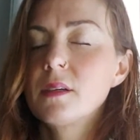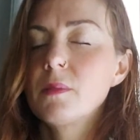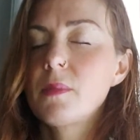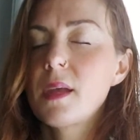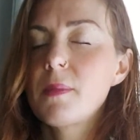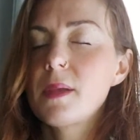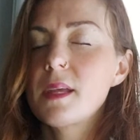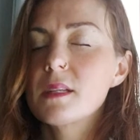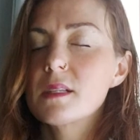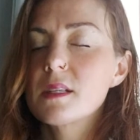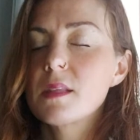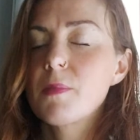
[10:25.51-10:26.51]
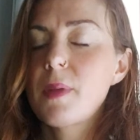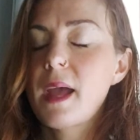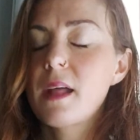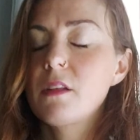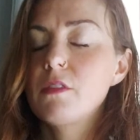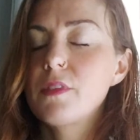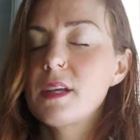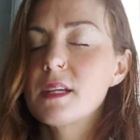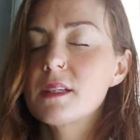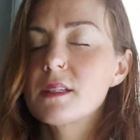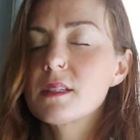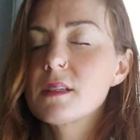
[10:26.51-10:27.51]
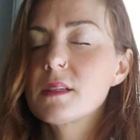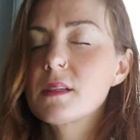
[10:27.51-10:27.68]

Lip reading: maybe into the pelvis,